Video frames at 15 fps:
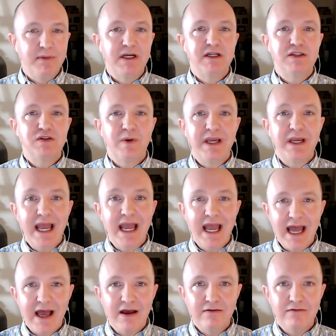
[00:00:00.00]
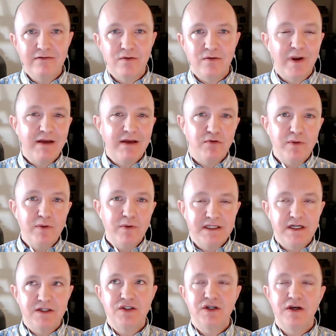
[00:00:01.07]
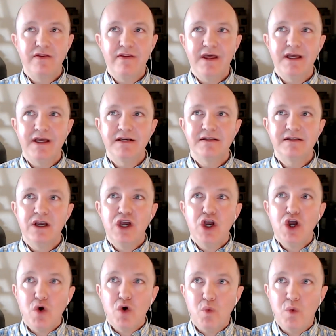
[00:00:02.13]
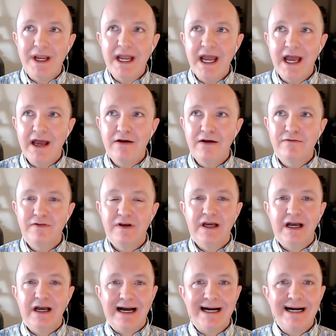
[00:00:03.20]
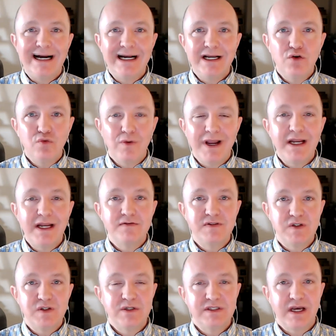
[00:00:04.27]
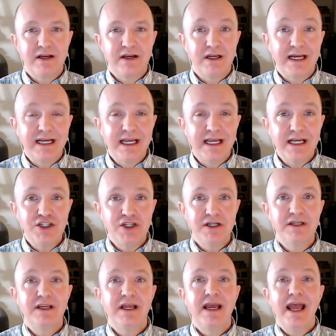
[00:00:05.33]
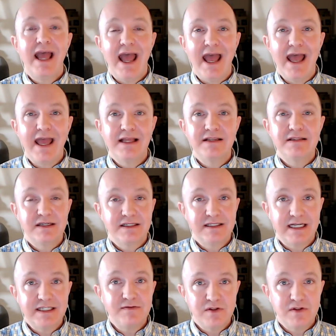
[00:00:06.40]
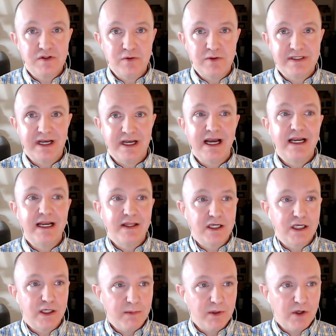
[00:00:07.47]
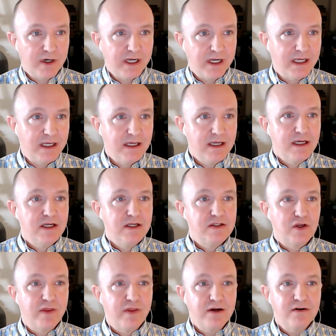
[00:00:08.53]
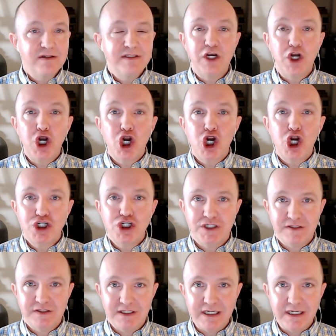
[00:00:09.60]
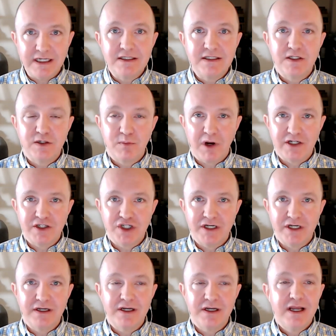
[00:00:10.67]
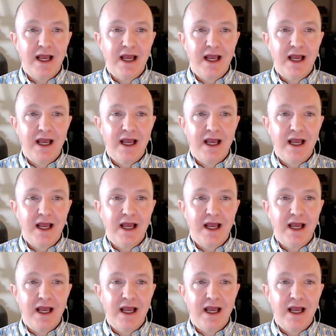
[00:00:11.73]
because we have, and we haven't really touched on this. We have a higher rate of suicidal ideation and successful suicide in the community. So there is an urgency to depression